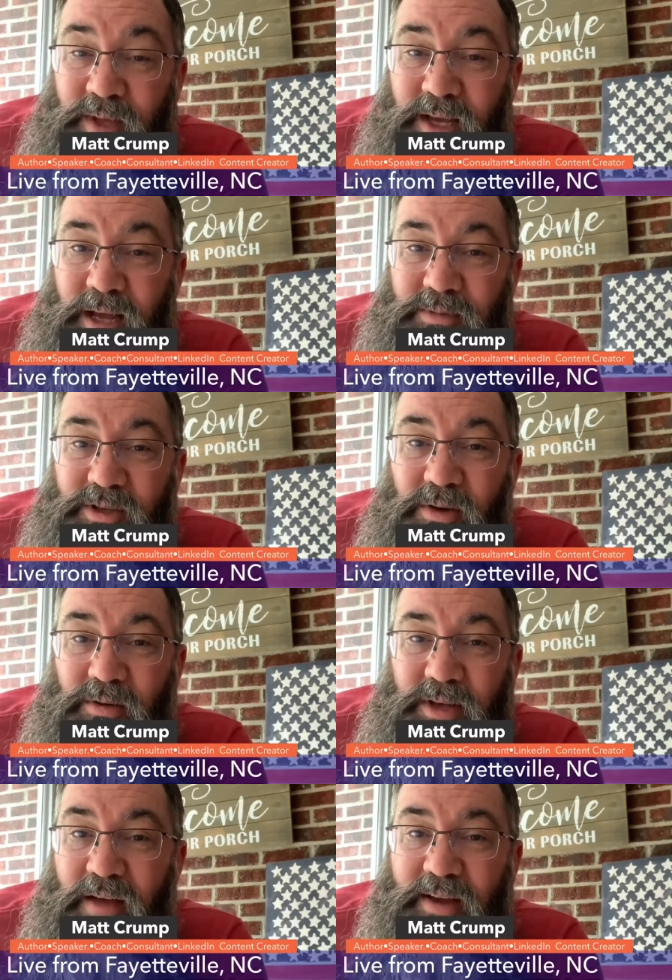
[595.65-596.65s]
Um, so
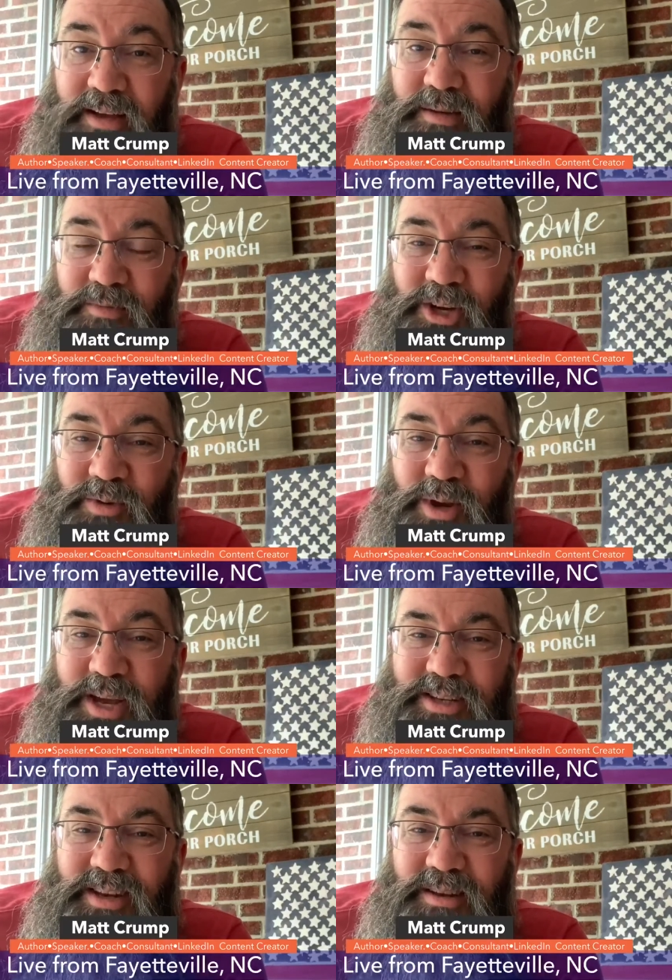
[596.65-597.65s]
yeah, I've got some
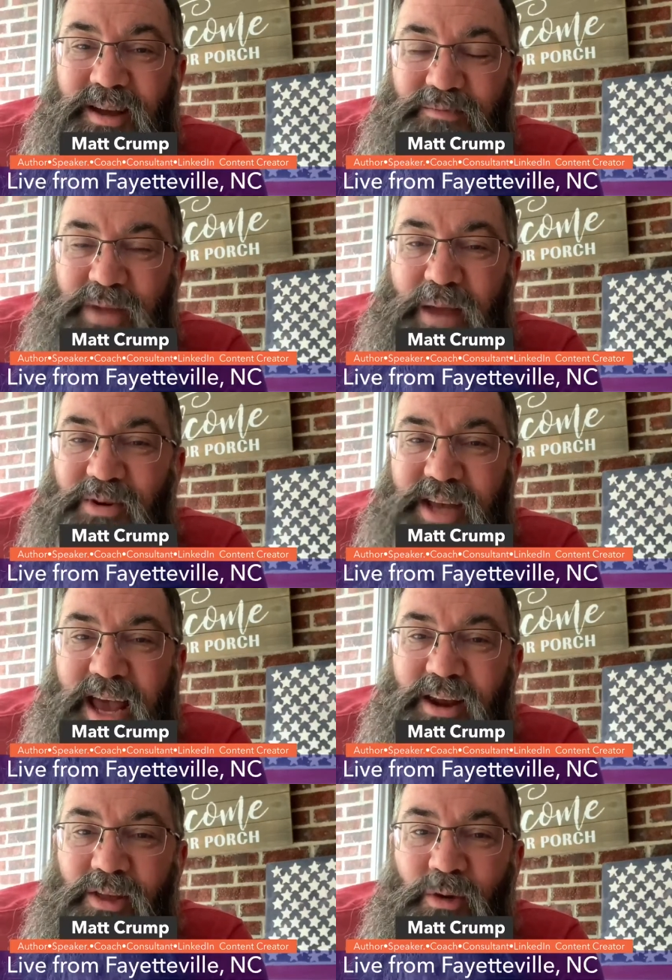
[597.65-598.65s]
degrees and papers
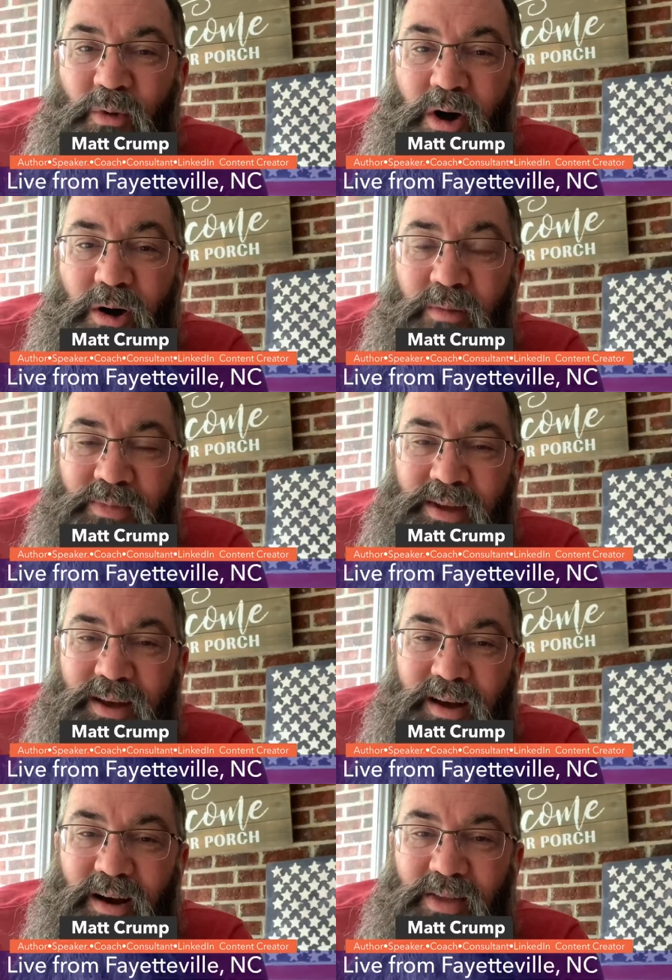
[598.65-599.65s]
hanging on the wall.
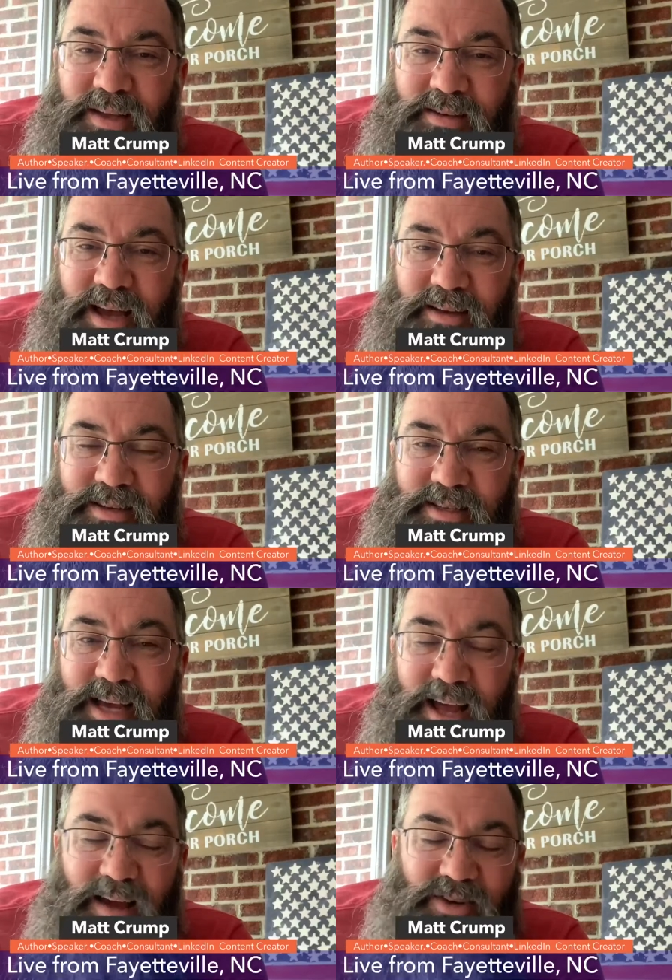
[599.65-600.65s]
All that says is
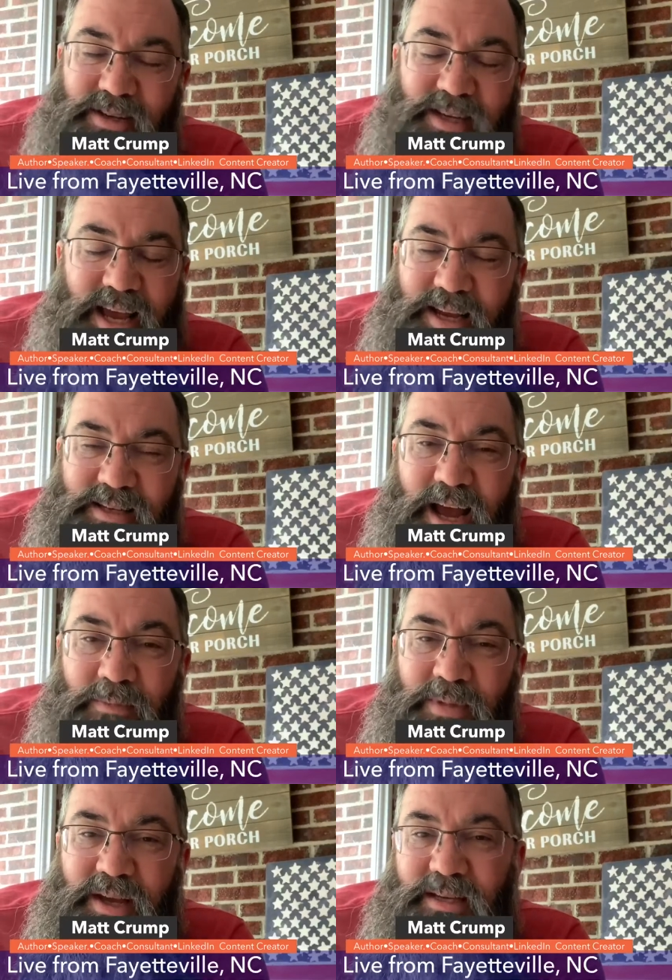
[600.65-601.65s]
that I've just taken
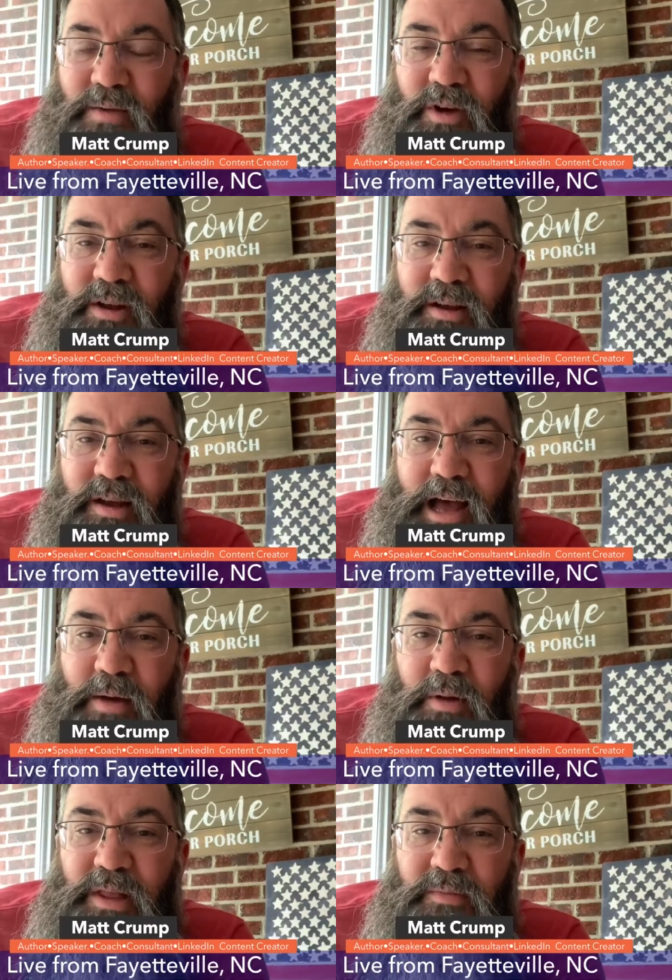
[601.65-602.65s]
time because I want to I
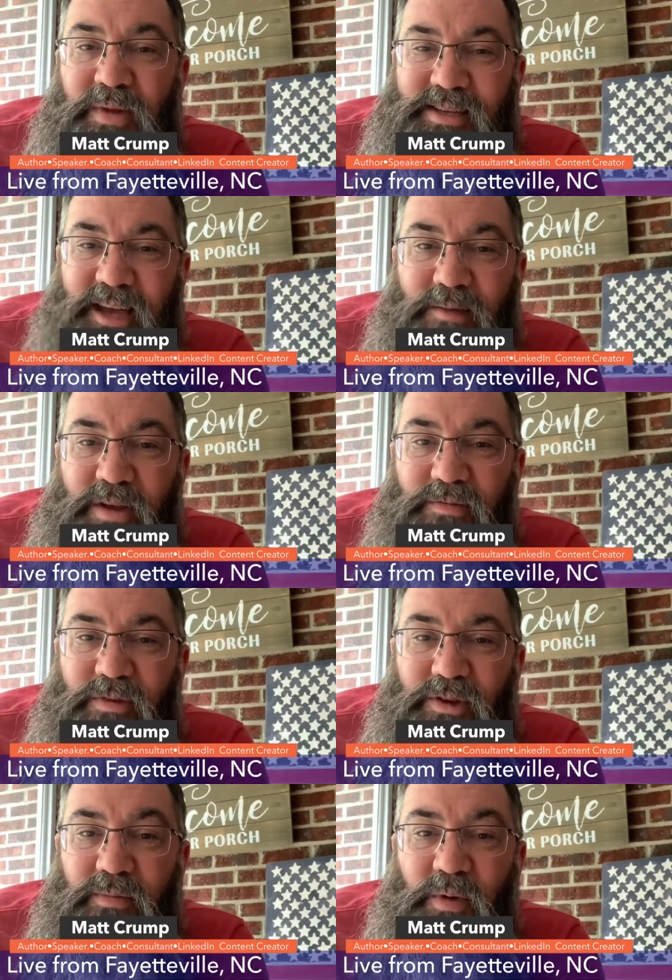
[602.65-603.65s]
want to be the best I can be for
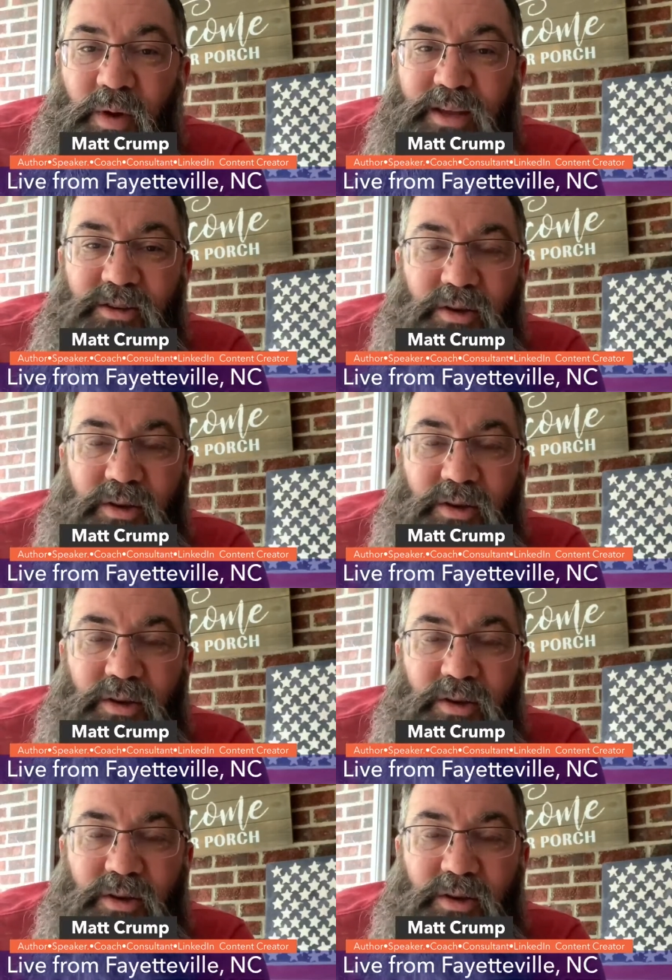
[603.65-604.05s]
you. All right. So